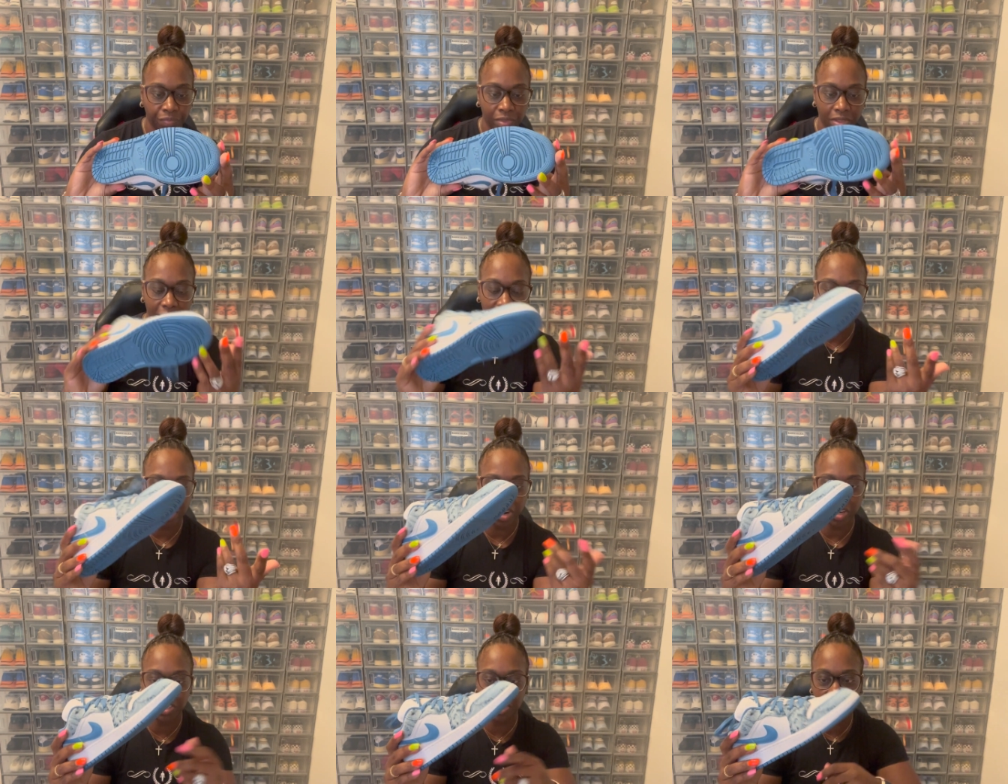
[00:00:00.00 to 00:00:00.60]

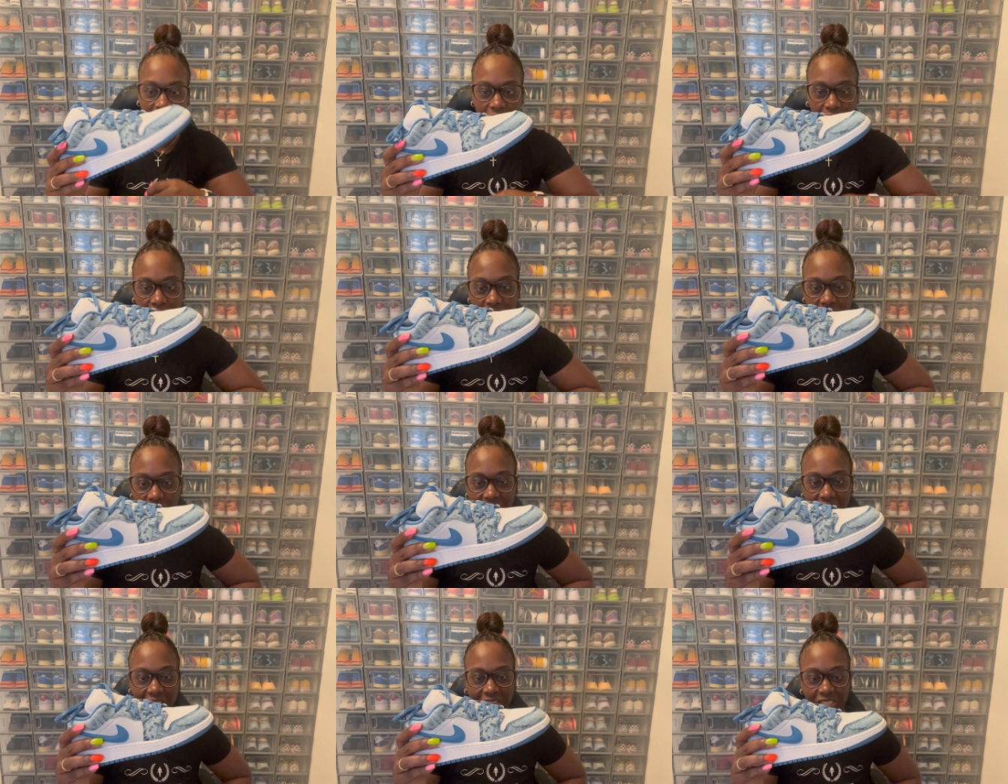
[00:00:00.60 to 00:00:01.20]
Very, just a
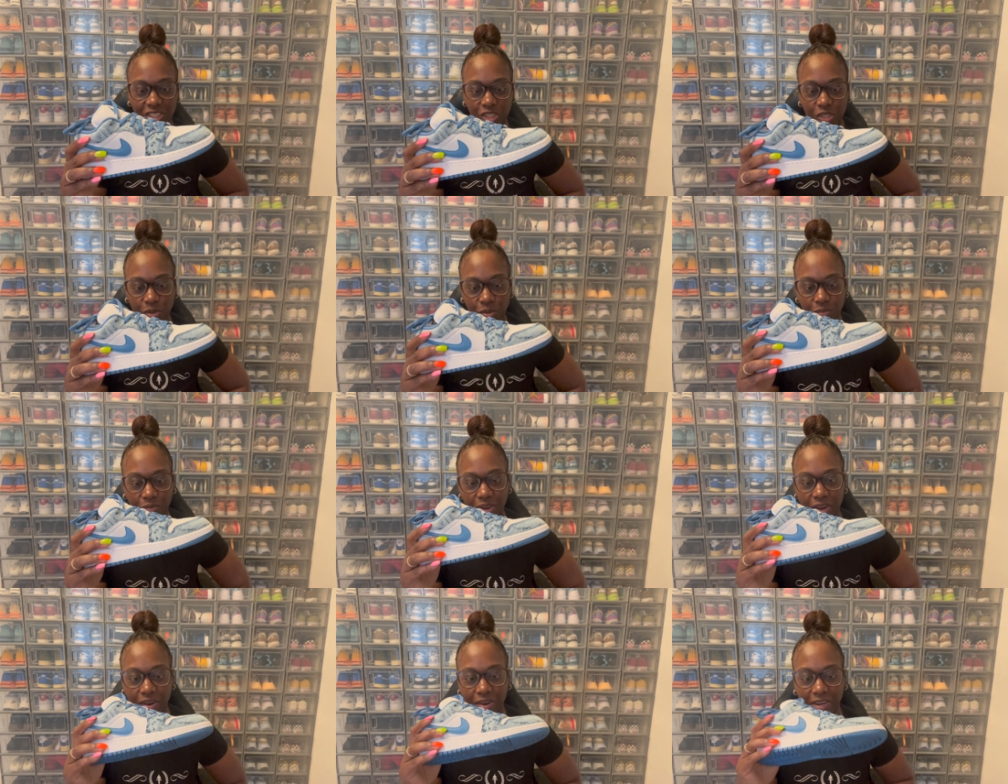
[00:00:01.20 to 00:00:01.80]
very nice shoe,
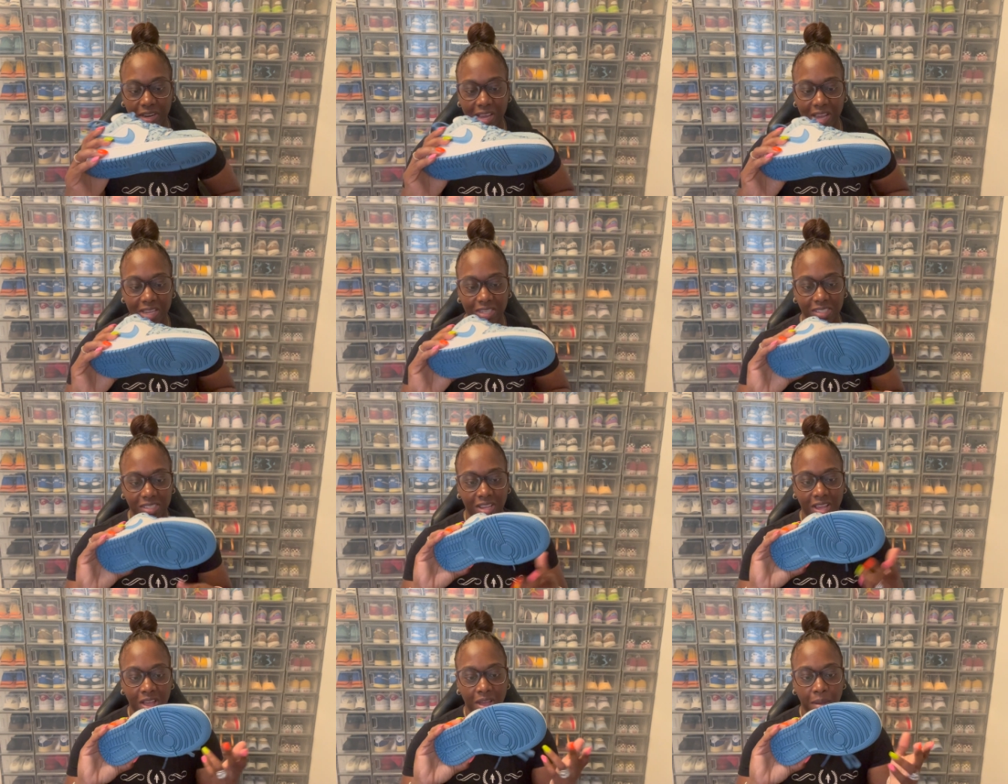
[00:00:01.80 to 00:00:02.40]
very
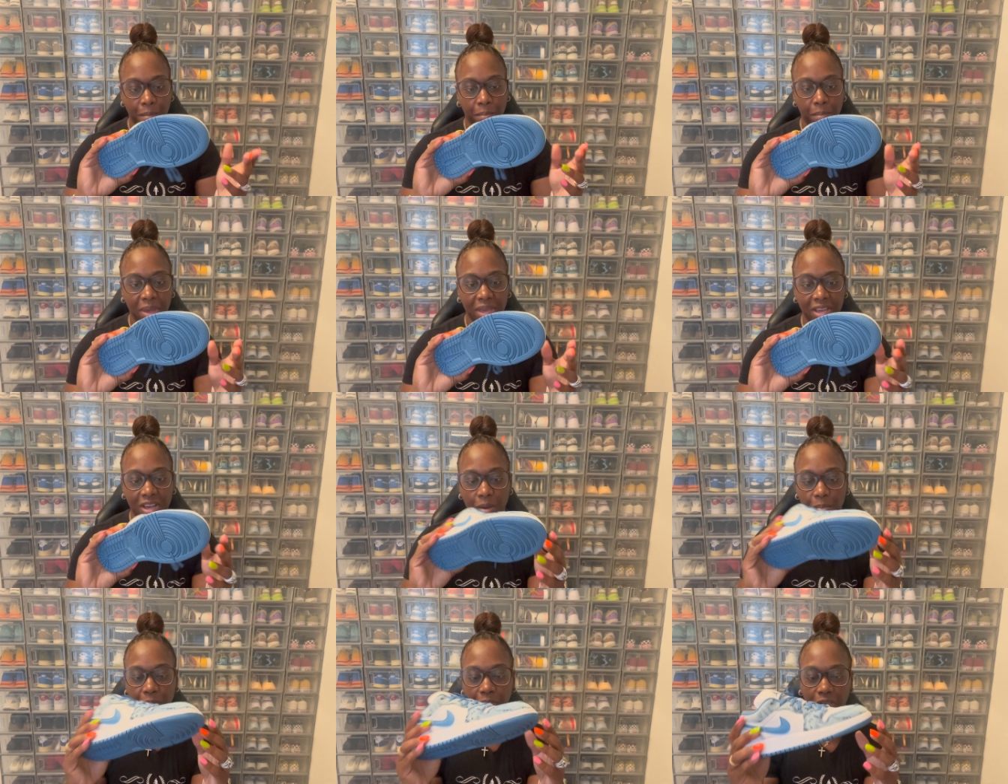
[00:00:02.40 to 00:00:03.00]
nice
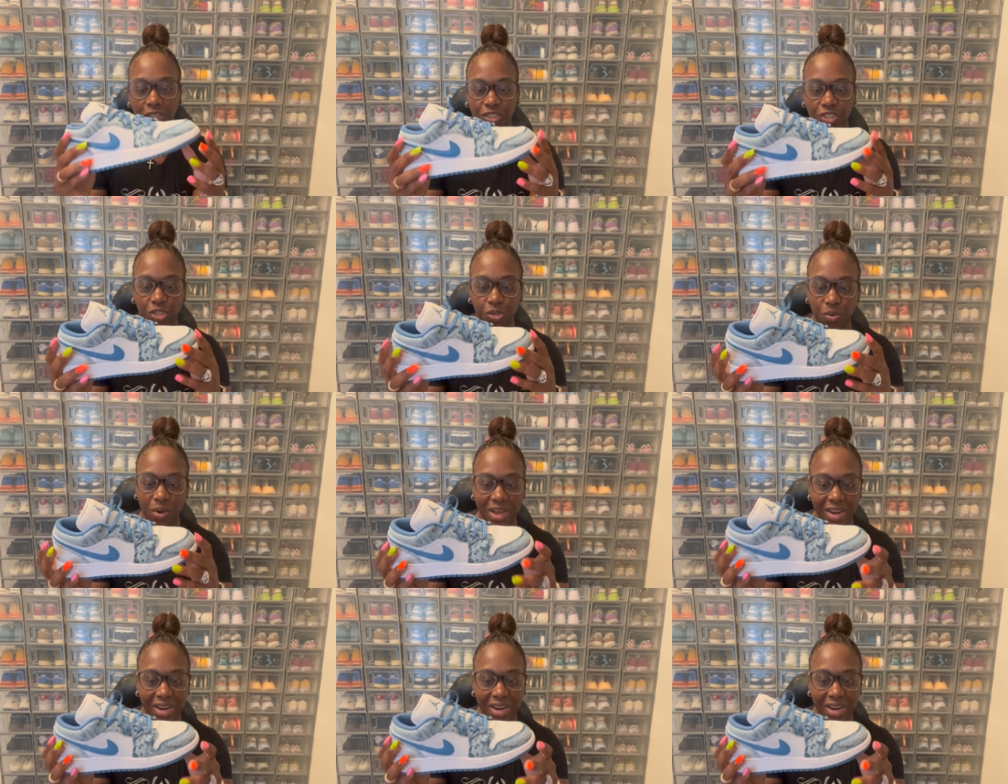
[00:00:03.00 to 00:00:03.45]
makeup of the shoe.